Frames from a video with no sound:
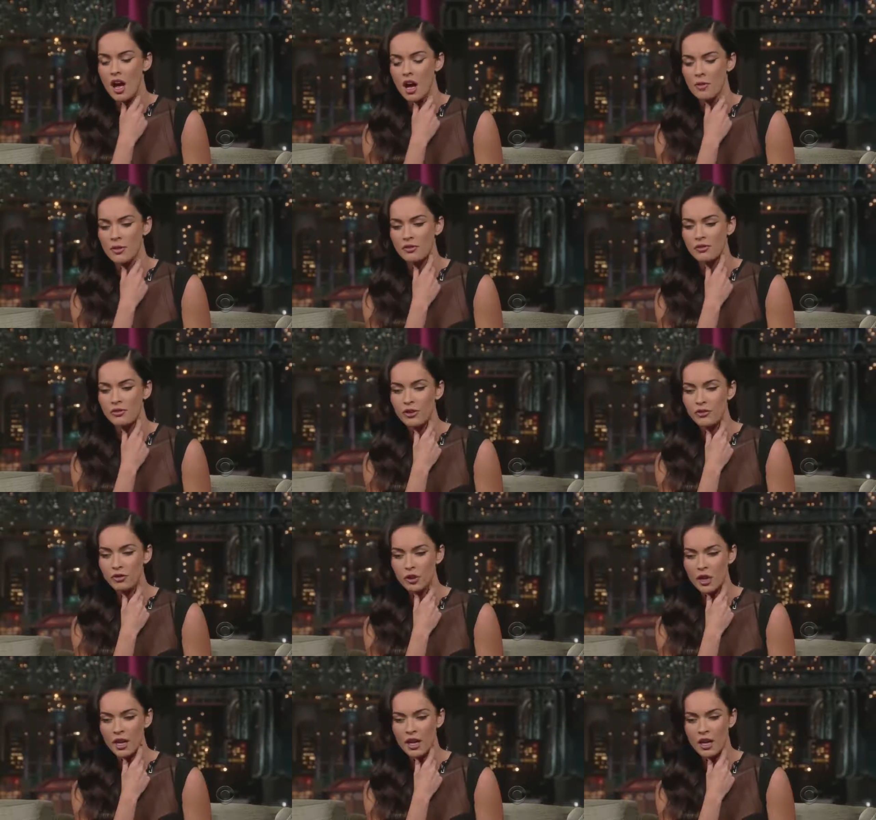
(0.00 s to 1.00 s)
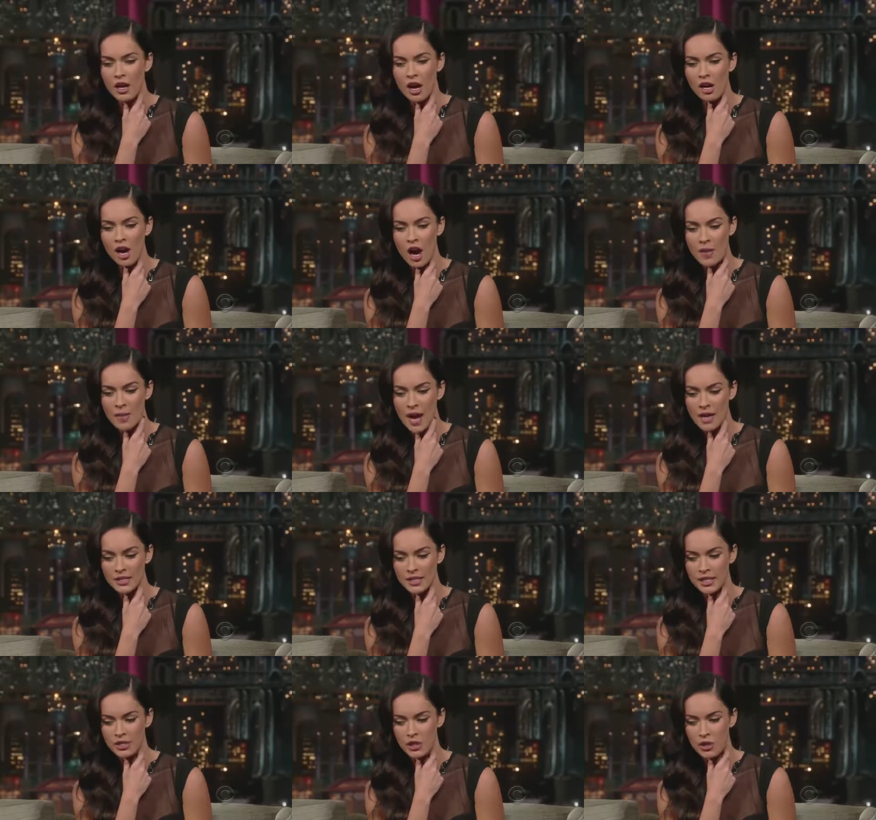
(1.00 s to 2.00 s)
In 5th grade, I got caught
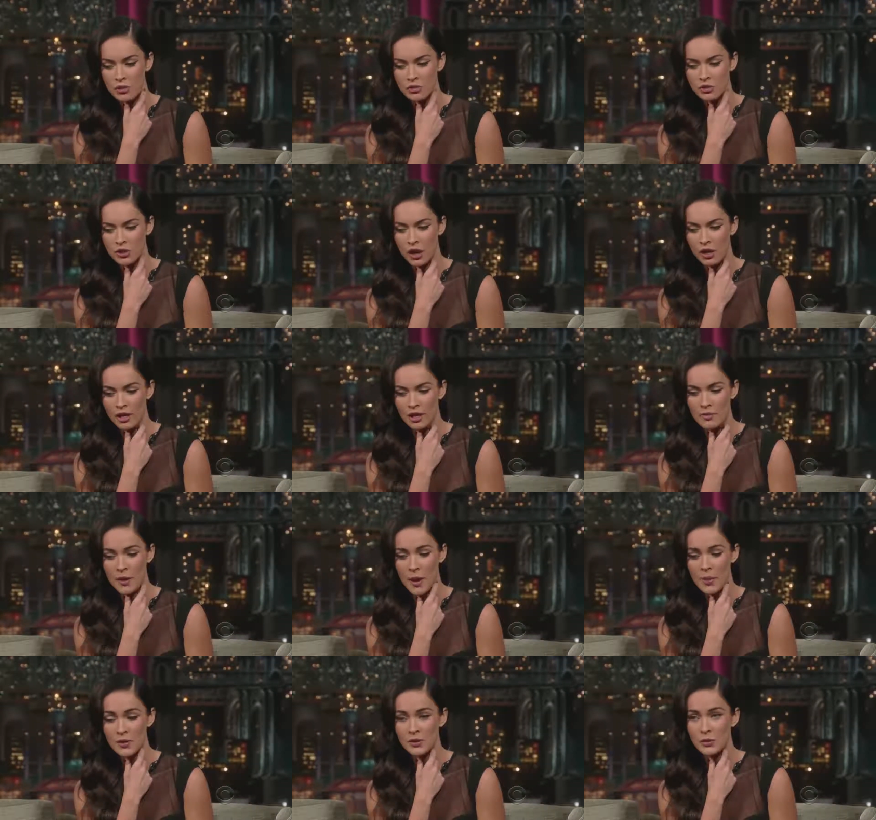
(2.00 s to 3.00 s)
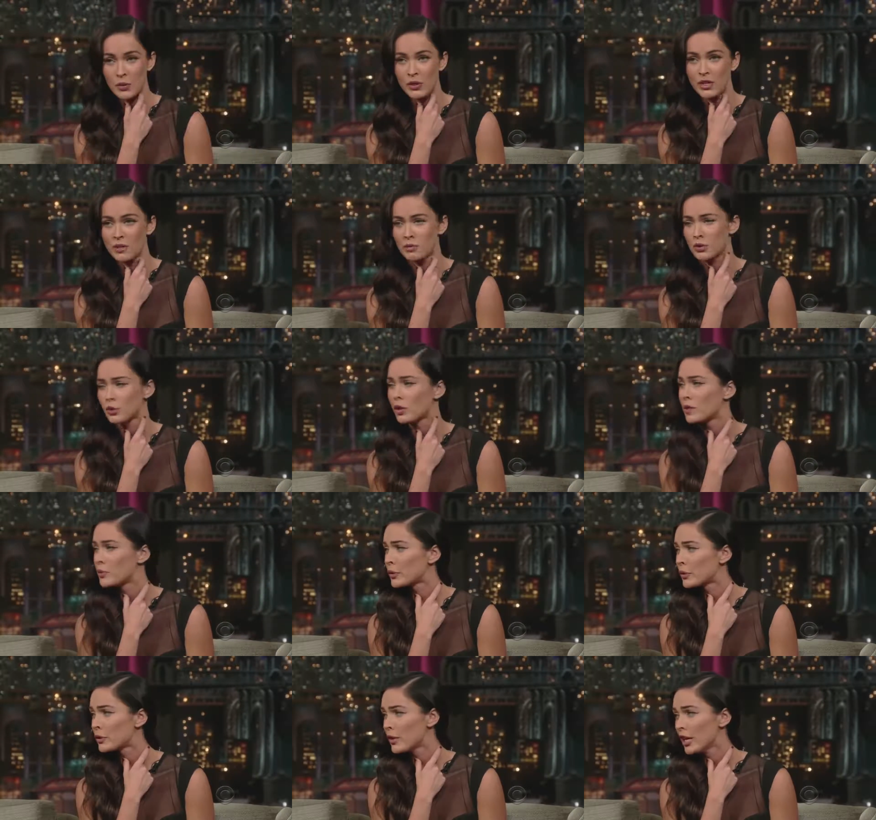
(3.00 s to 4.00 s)
passing notes talking about this boy named Troy
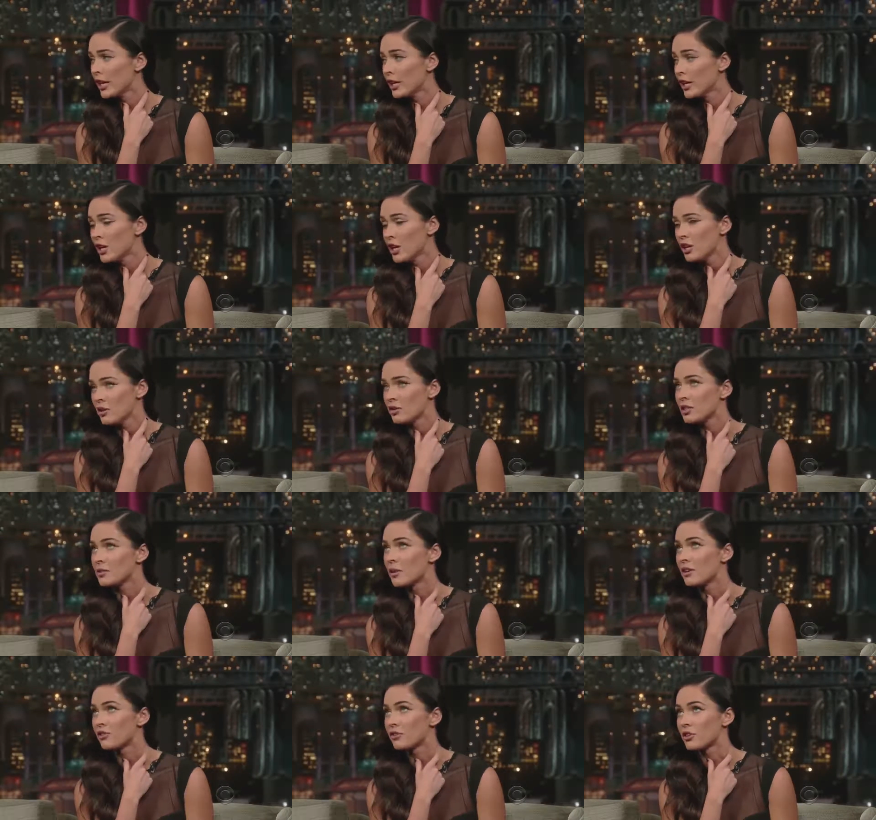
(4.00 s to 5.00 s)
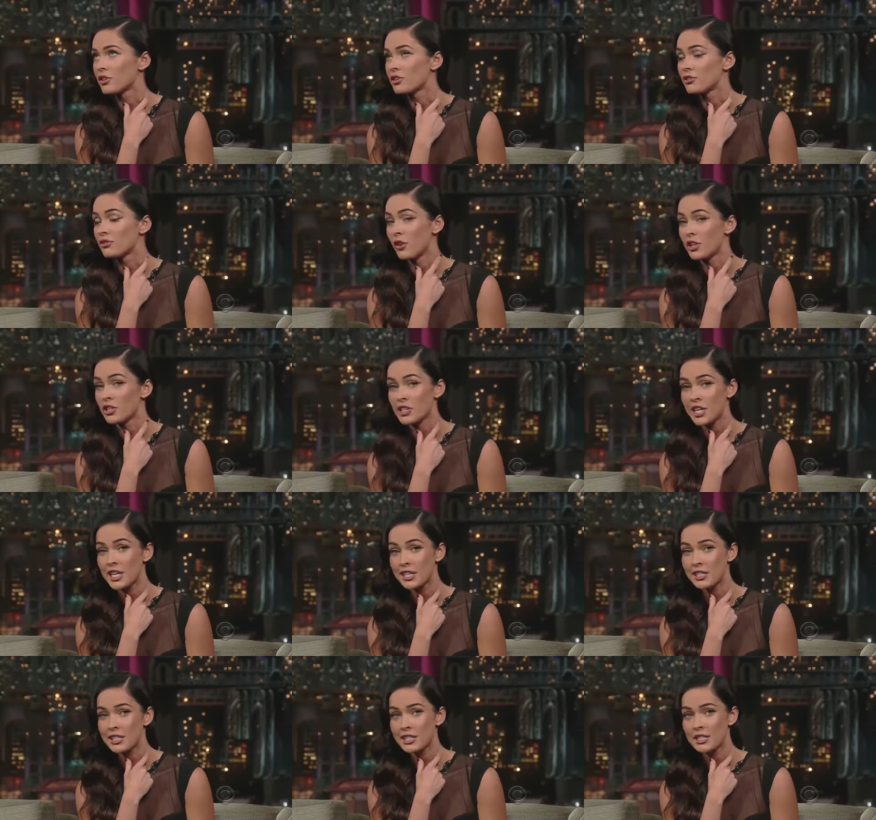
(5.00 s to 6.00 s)
Pruitt, who was my first French
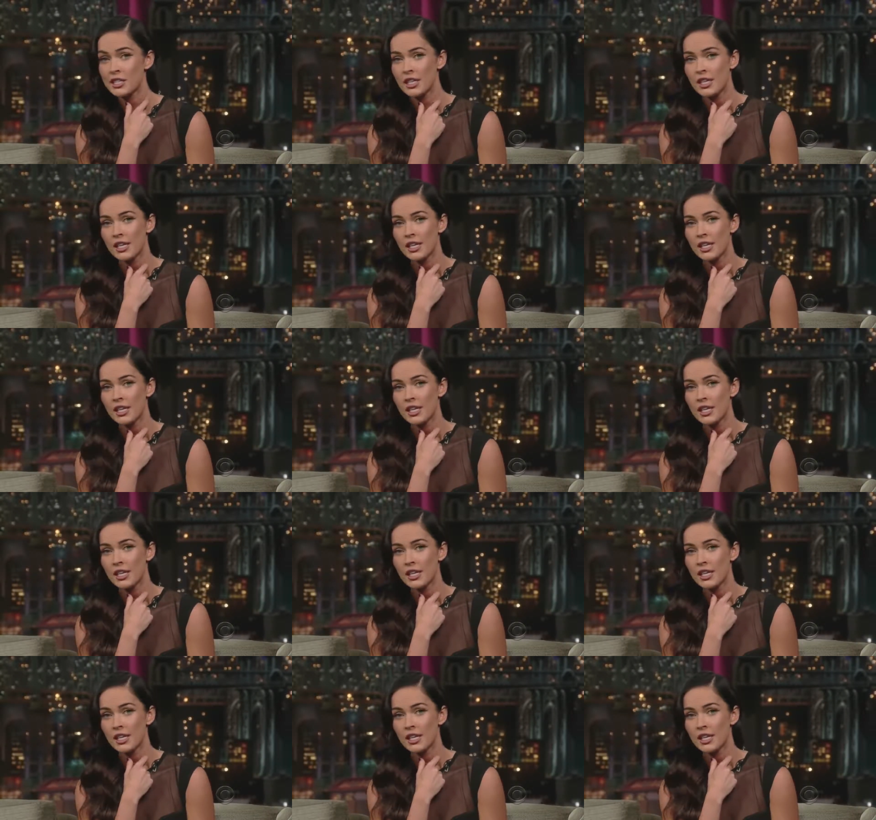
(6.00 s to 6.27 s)
kiss.